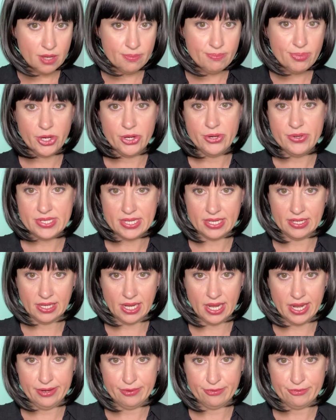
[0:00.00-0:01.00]
opposing
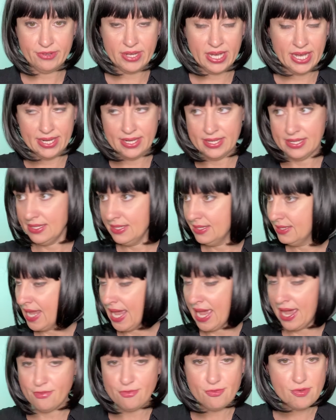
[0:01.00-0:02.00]
life and
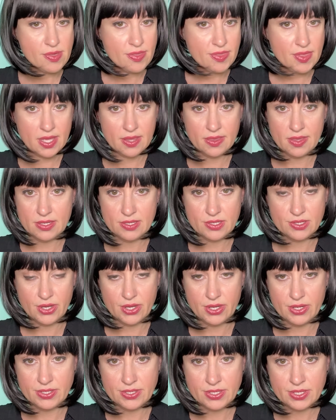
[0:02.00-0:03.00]
everything that's
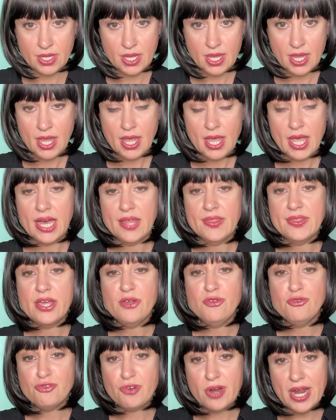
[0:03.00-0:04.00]
good. And they
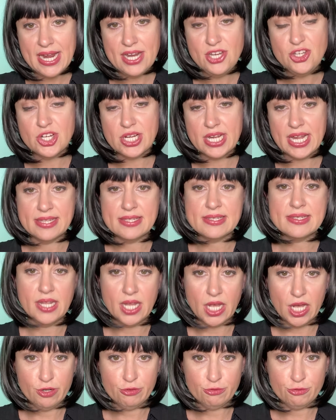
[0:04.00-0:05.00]
rage against
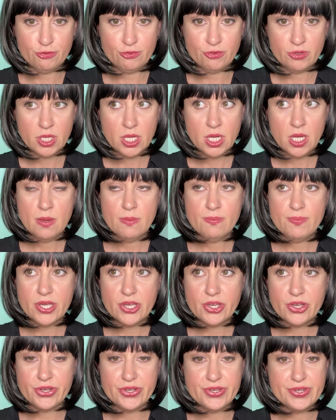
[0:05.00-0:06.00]
love
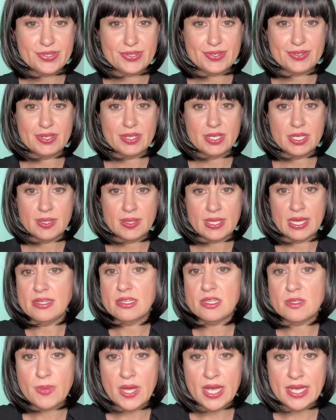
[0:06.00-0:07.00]
because they
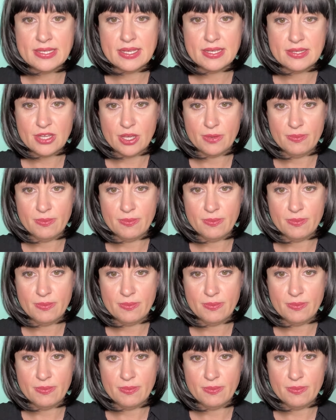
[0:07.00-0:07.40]
despise it so